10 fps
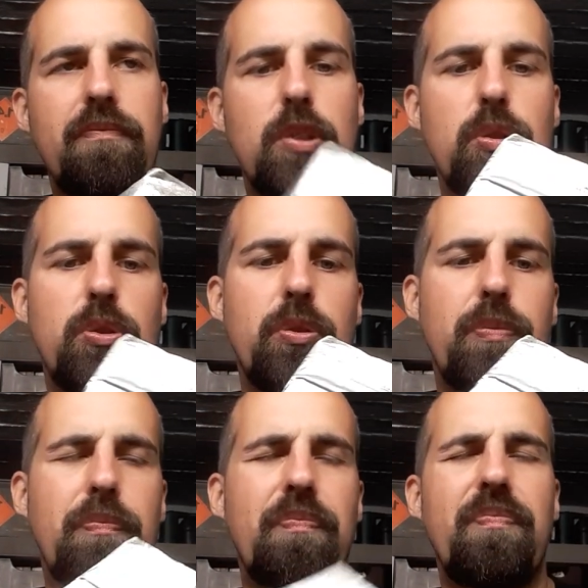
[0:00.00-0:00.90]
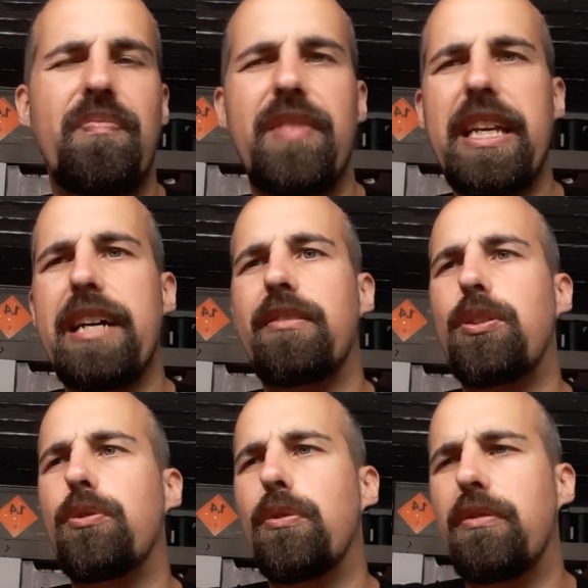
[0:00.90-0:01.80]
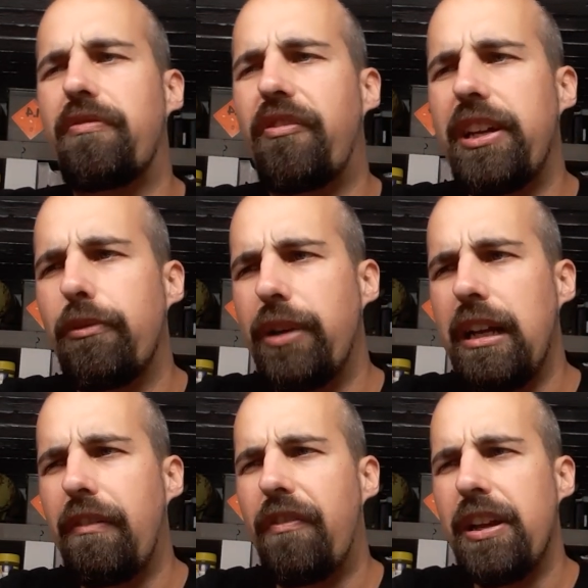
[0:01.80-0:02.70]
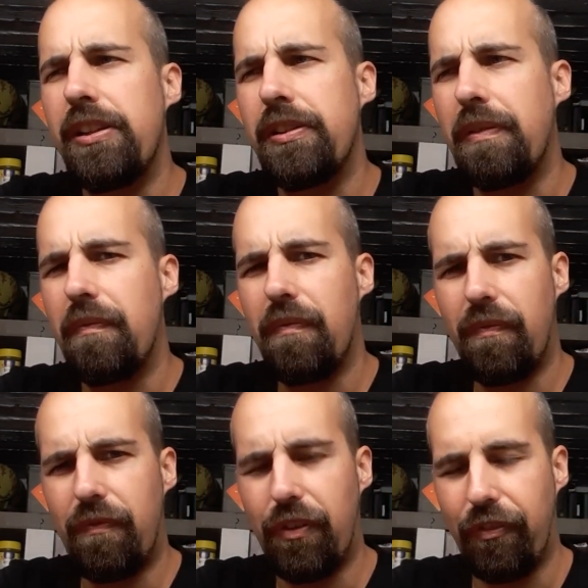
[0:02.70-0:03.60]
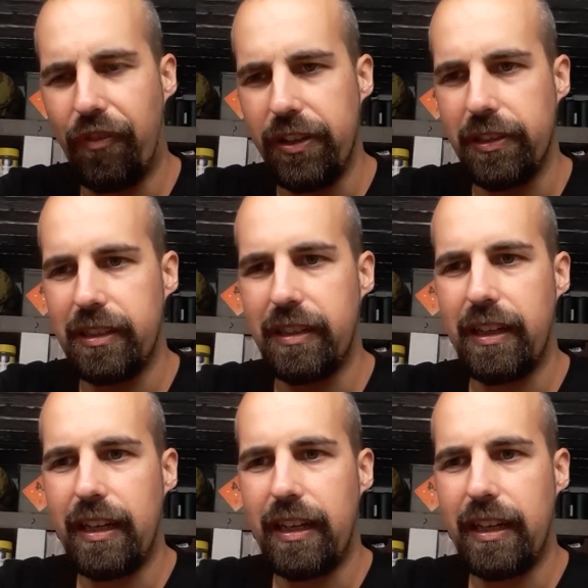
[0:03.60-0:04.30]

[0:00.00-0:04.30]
So yeah, you don't really feel fulfilled.